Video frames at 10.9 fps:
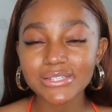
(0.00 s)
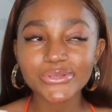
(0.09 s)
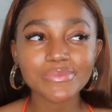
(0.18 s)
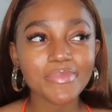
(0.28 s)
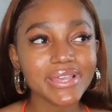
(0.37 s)

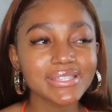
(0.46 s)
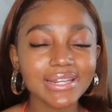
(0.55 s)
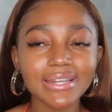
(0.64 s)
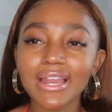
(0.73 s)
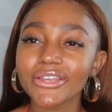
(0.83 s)
So it's
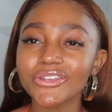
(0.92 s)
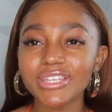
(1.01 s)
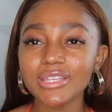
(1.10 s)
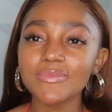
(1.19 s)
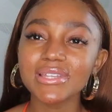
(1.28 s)
basically like you're
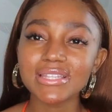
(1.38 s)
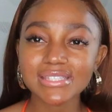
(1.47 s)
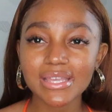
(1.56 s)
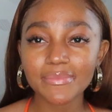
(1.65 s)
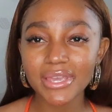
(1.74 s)
keeping the
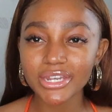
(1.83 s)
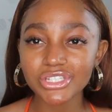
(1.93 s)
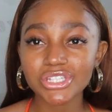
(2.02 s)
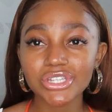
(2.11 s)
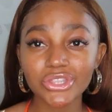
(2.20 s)
same
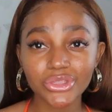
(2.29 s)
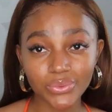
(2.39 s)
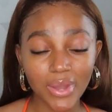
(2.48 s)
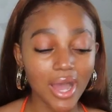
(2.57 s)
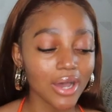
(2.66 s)
energy
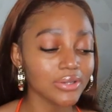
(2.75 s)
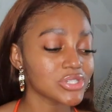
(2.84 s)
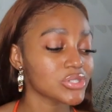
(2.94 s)
throughout.